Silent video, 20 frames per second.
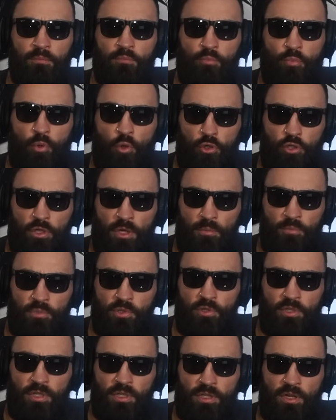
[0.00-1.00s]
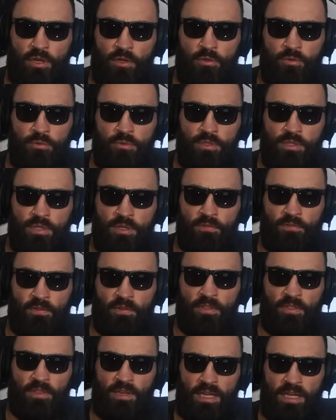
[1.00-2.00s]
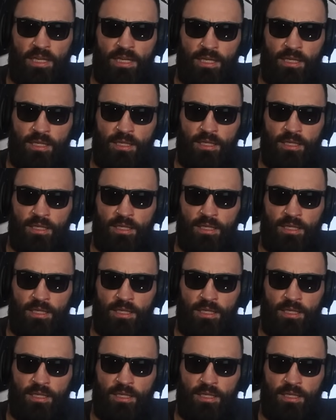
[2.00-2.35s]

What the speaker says: push-ups on your knuckles for 3,